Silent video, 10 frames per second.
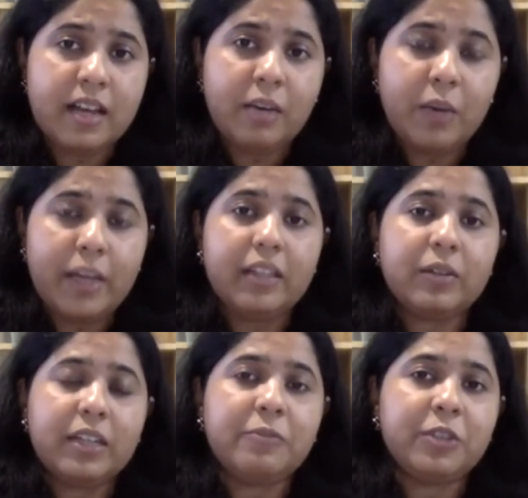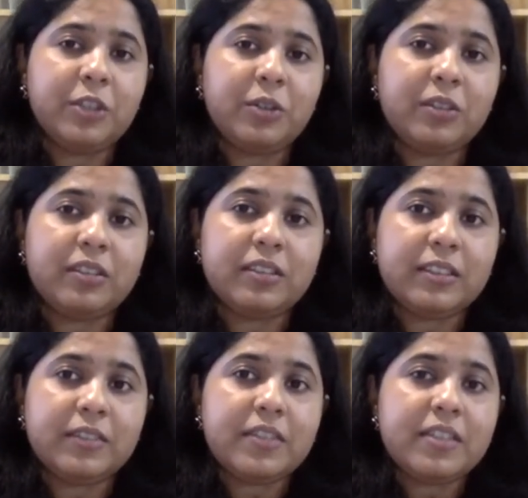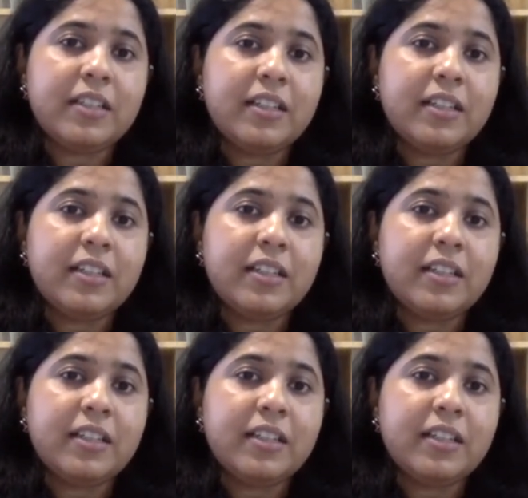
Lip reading: while looking for the alternatives?